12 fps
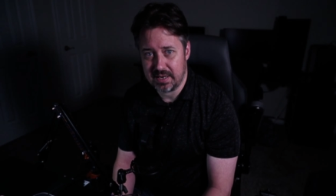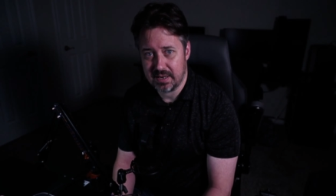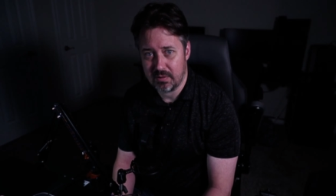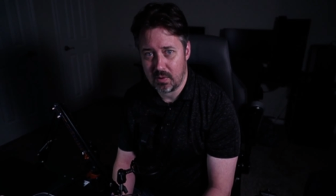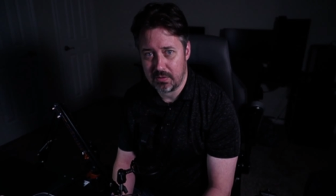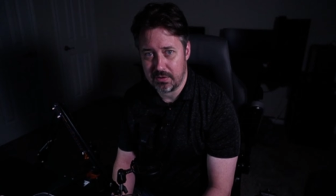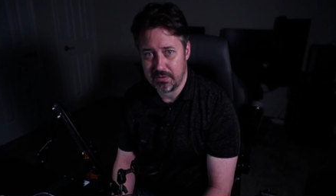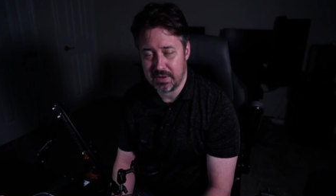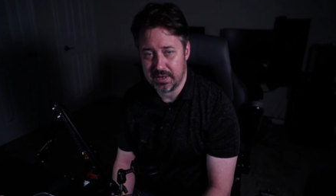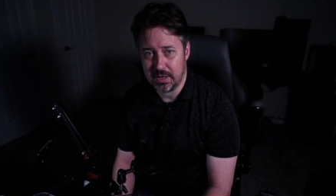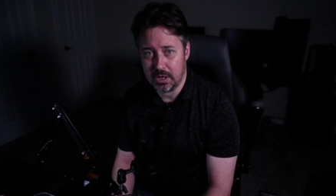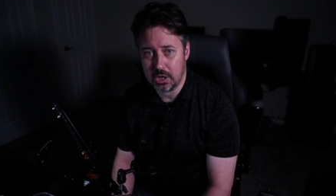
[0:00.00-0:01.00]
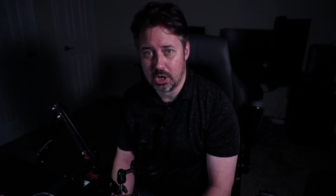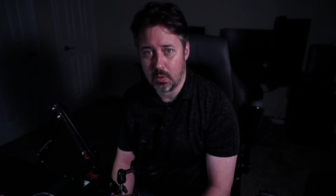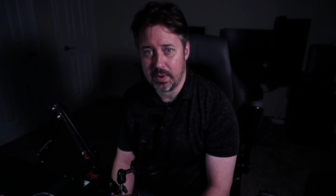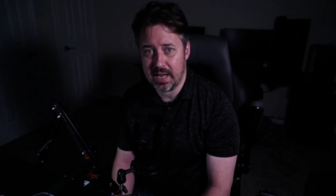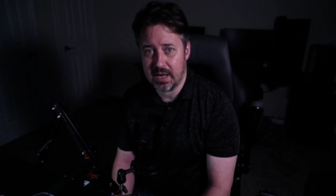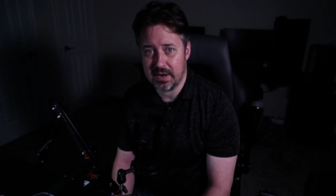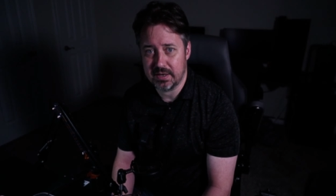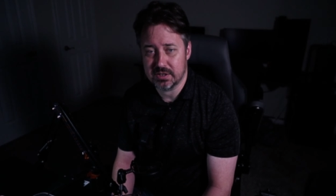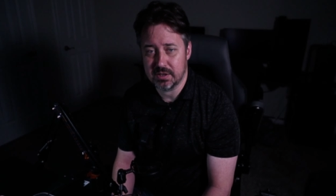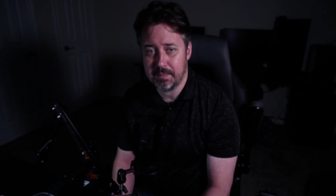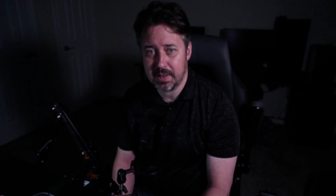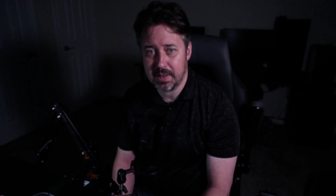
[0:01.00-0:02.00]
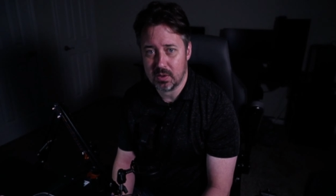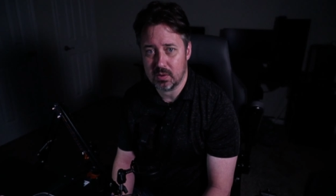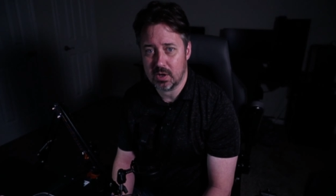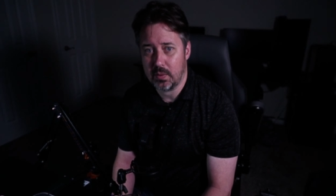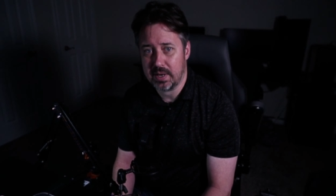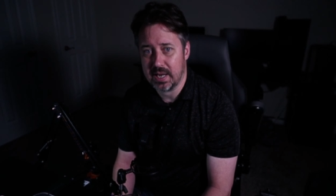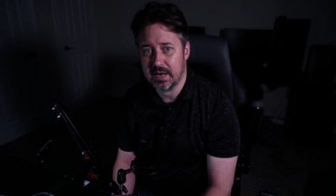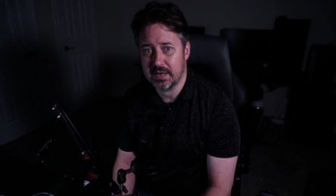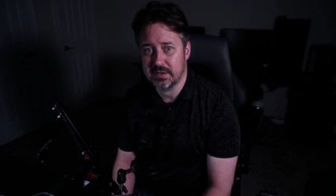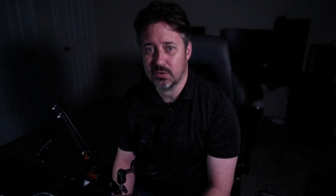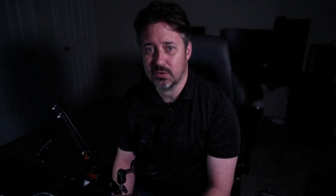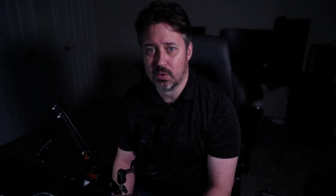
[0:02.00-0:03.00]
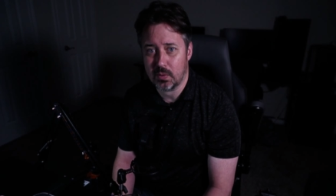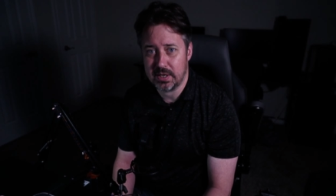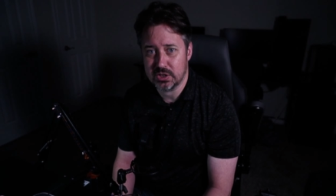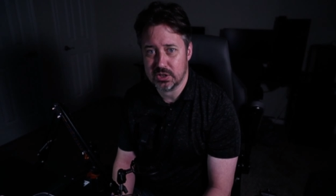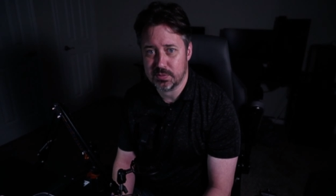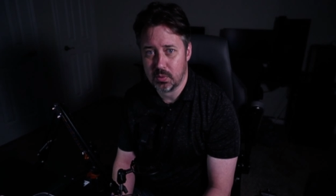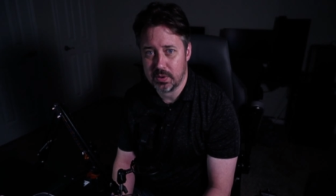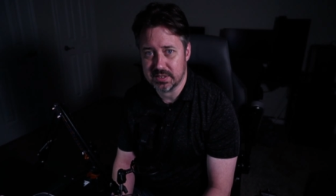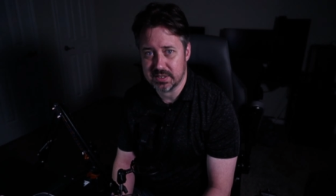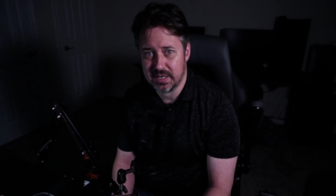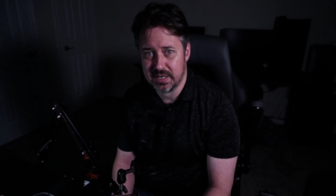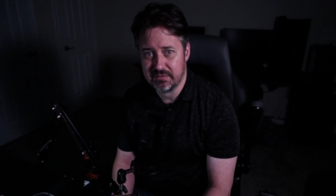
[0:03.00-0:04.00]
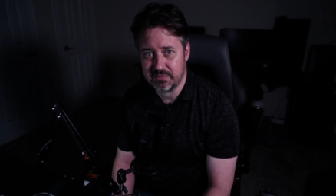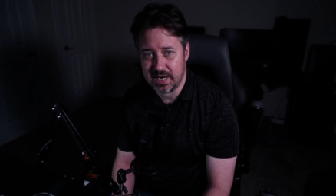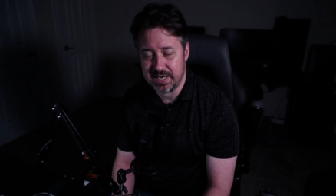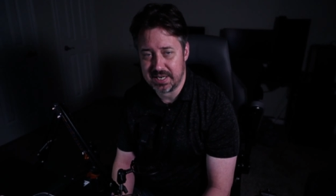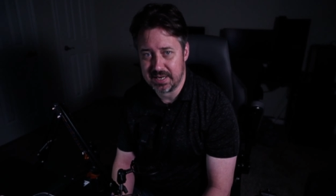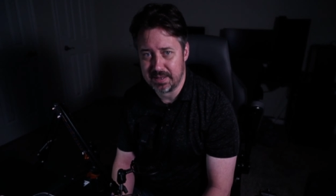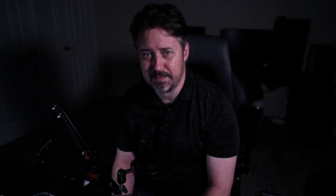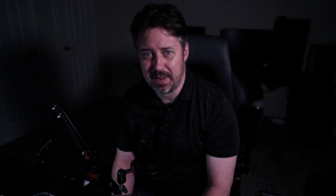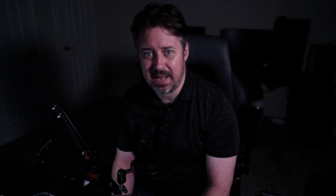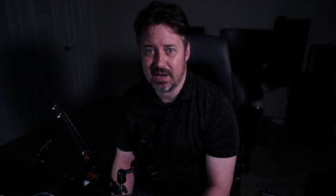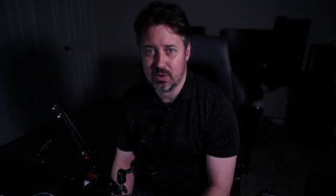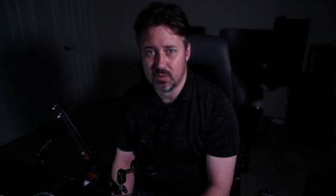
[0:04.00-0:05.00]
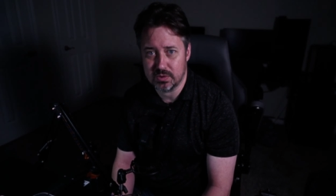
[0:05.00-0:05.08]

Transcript: rather than going out into the belt, going out into the Lagrange points and finding panels